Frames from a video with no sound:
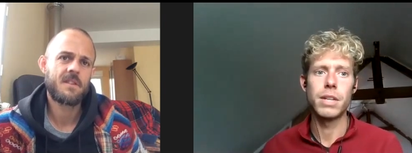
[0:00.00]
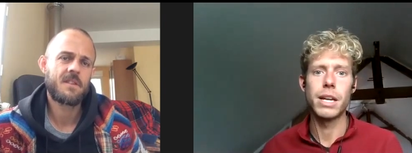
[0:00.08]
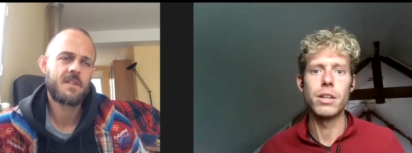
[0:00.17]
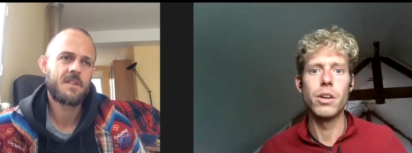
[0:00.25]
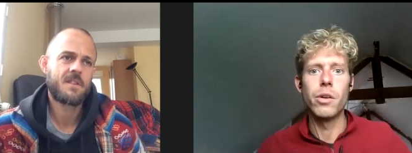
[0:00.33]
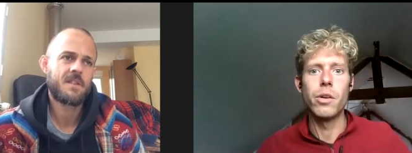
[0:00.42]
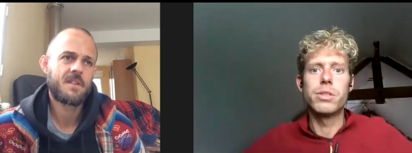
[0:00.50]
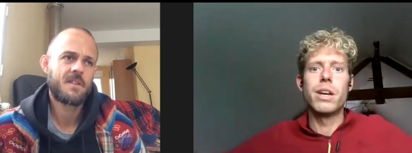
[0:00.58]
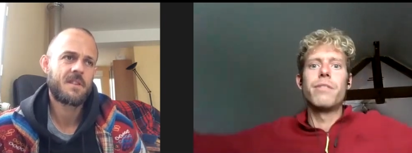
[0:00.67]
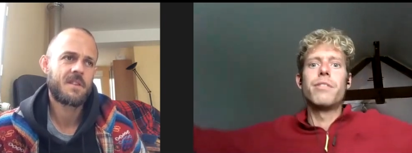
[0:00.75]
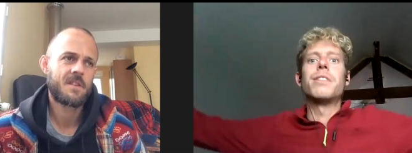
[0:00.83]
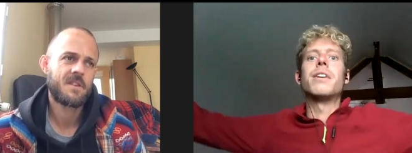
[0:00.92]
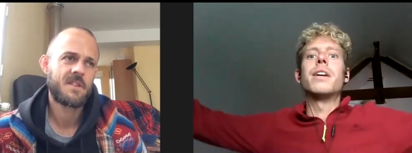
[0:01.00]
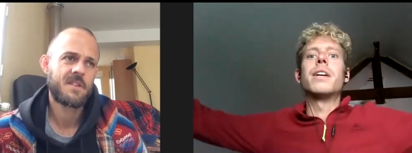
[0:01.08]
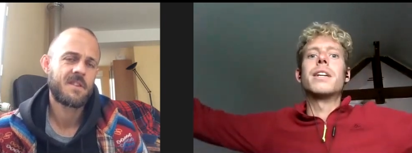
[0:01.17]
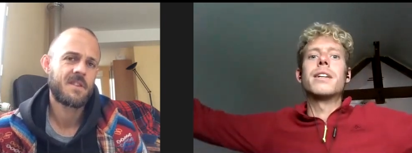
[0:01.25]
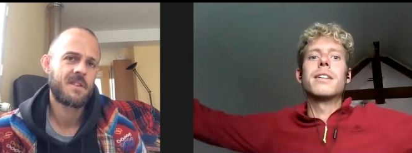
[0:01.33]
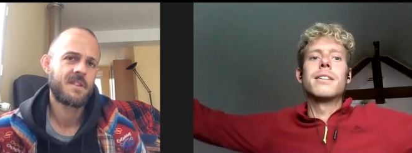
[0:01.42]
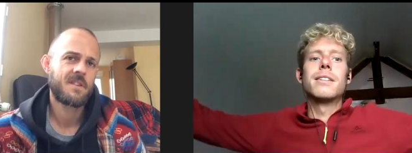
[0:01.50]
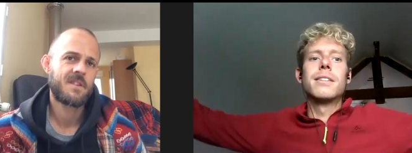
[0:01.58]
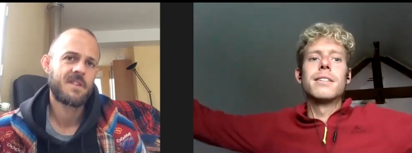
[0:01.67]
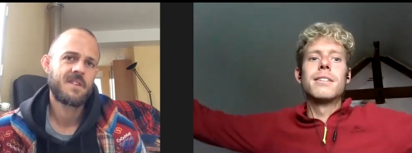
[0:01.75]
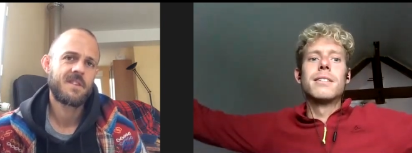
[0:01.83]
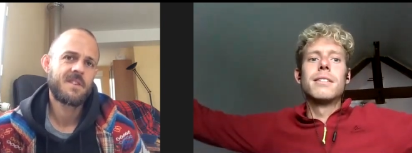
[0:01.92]
Speaker 1: that knows everything
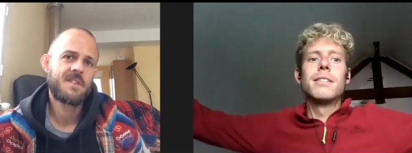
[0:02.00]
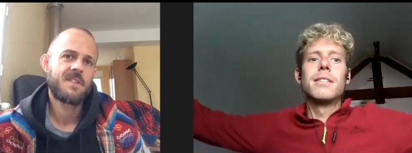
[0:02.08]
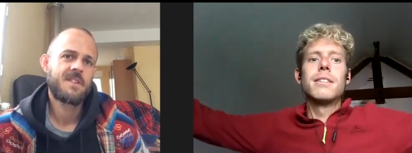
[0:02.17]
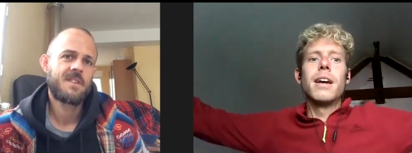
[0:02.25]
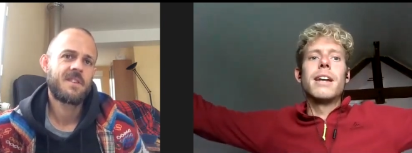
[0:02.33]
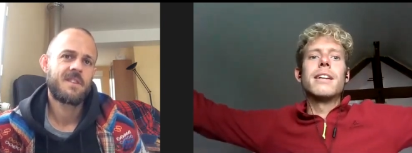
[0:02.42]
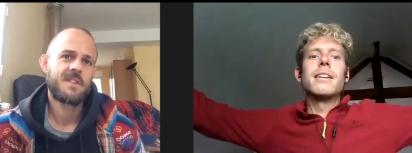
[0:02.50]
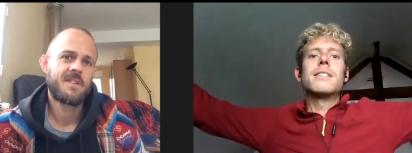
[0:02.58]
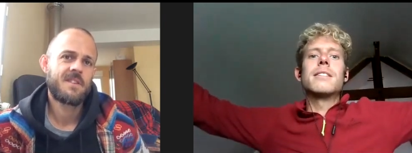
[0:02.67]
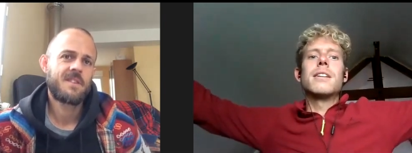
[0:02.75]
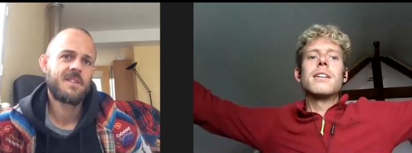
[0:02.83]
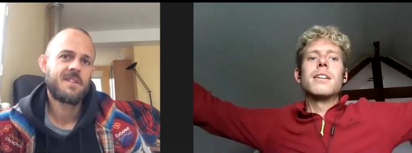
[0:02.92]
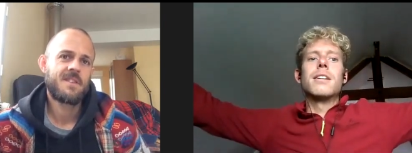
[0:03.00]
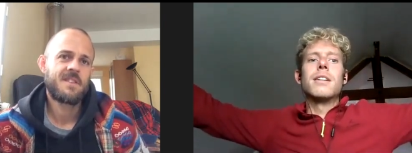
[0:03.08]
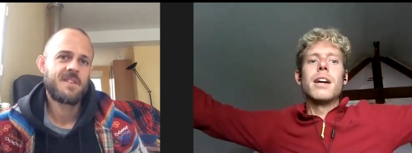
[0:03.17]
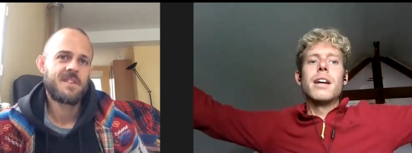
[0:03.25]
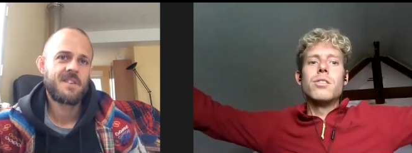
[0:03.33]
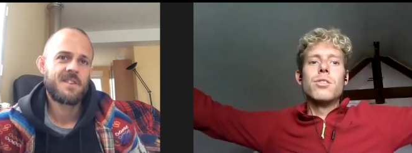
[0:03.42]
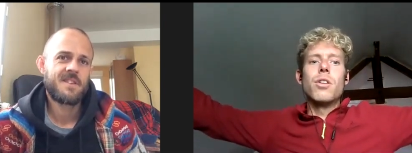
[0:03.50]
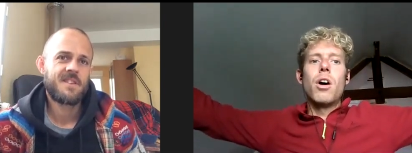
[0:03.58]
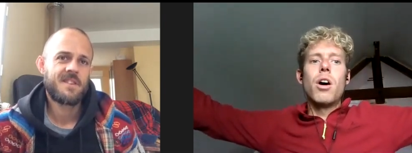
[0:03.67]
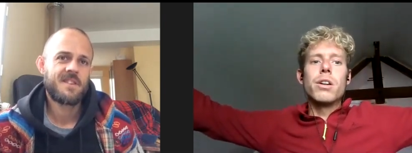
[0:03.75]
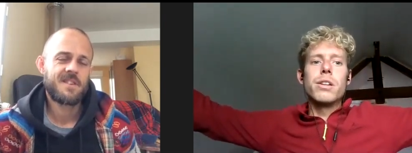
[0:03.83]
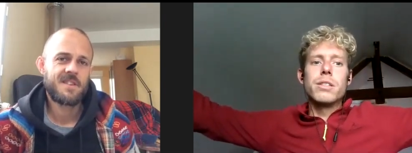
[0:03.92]
and is here, and you
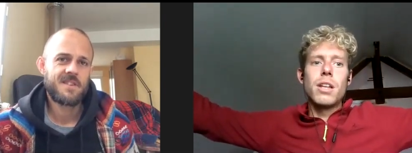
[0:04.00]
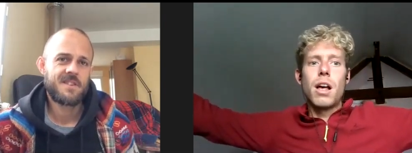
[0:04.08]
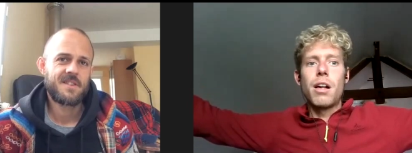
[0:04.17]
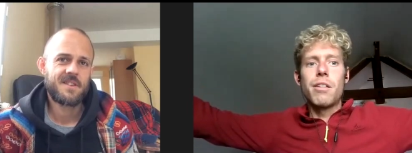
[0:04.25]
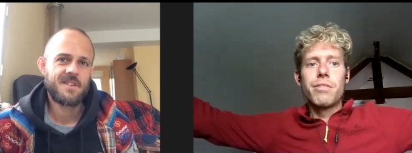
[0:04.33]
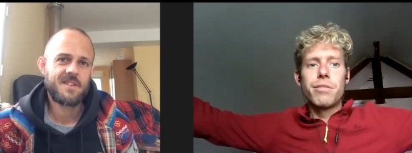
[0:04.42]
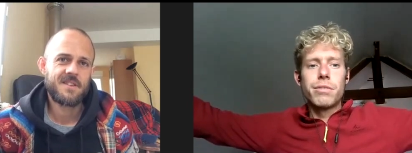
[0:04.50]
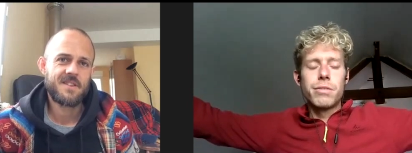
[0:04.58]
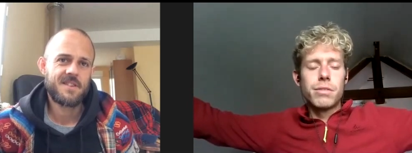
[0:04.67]
are the self?